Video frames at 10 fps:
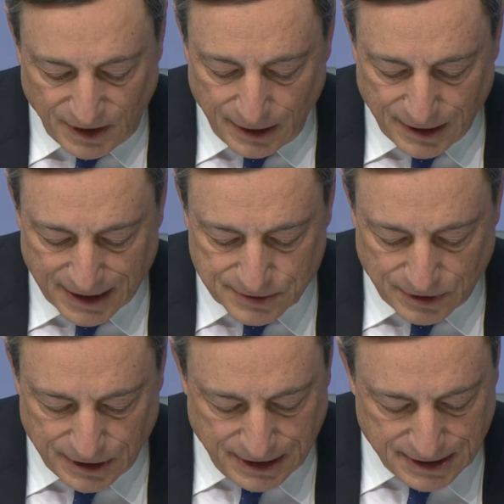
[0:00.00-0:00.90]
that's
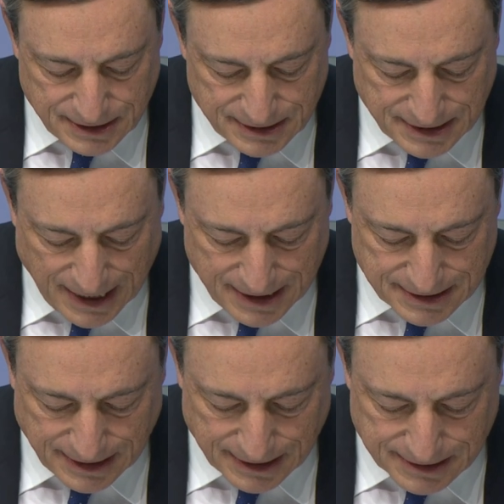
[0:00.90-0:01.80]
what it is. It
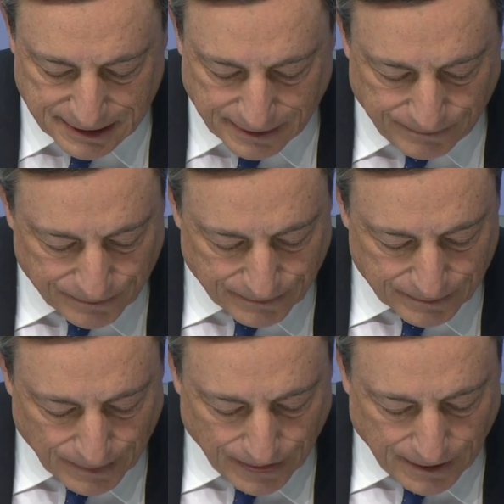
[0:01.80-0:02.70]
says that
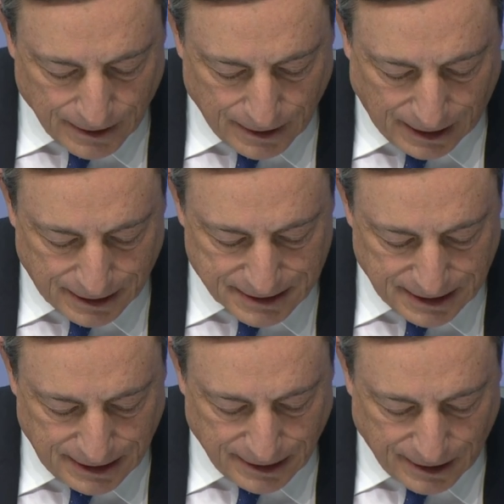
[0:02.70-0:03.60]

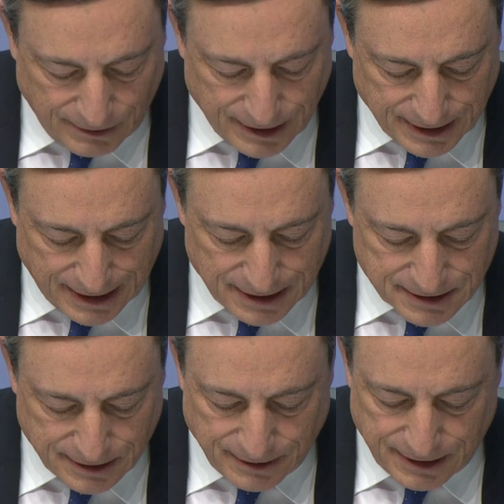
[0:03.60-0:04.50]
until the Governing
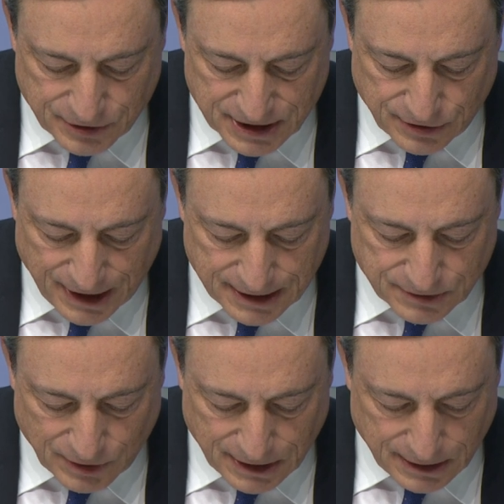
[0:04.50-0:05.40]
Council, the interest
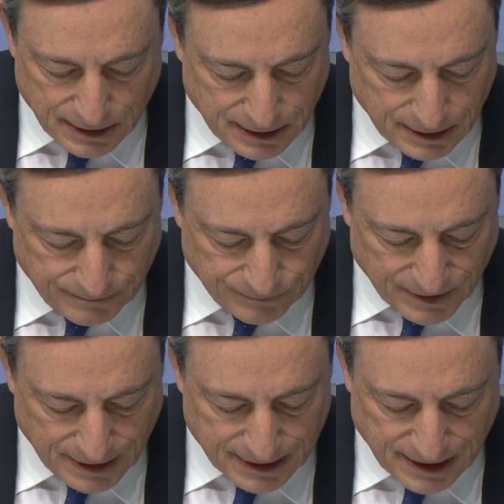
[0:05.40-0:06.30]
rates will,
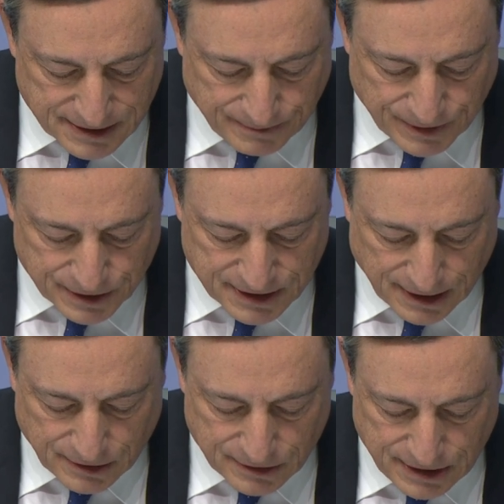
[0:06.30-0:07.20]
net asset purchase
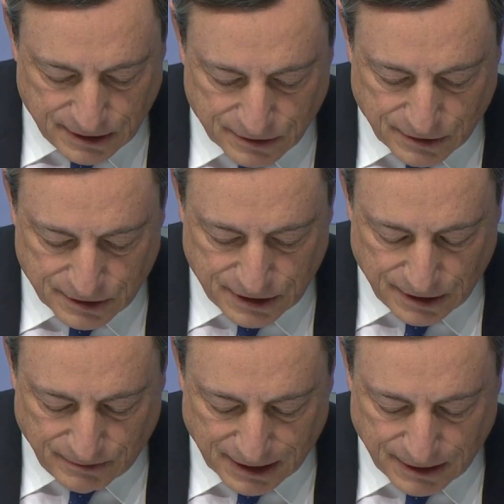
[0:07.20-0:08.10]
are
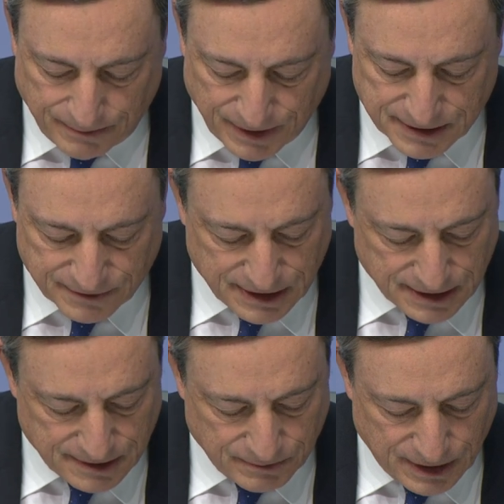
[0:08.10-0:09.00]
continue a monthly pace of
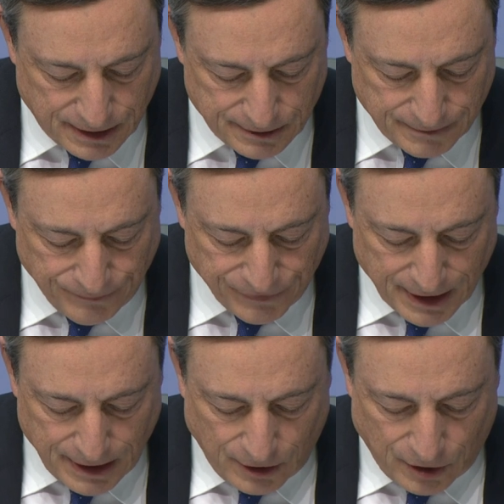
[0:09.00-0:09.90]
60 billion
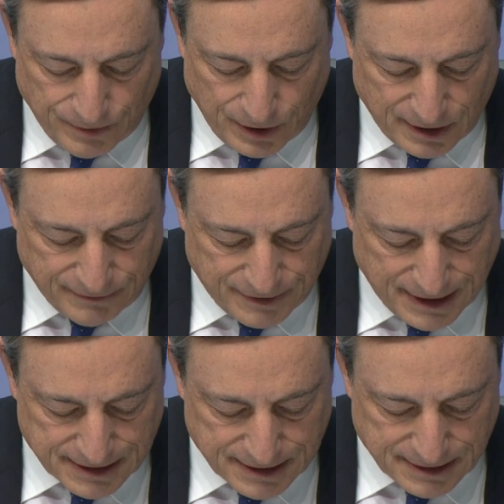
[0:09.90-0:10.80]
or beyond if
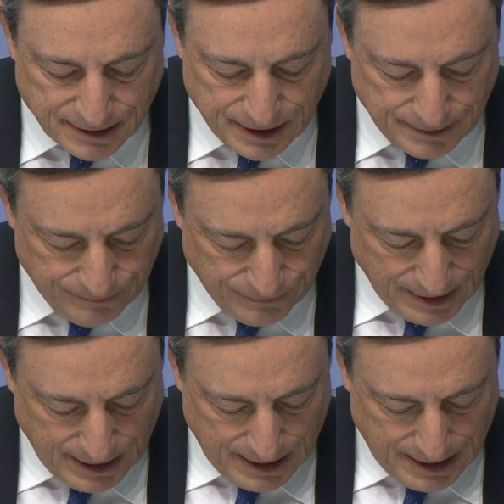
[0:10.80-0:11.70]
necessary.
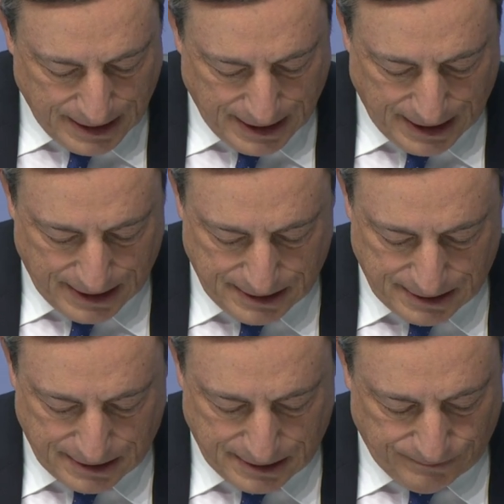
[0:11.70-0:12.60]
And
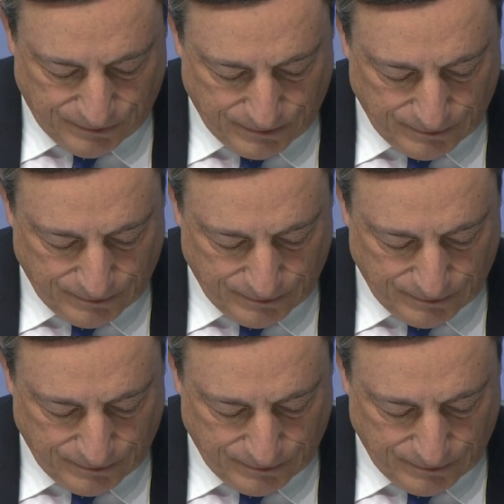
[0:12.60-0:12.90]
the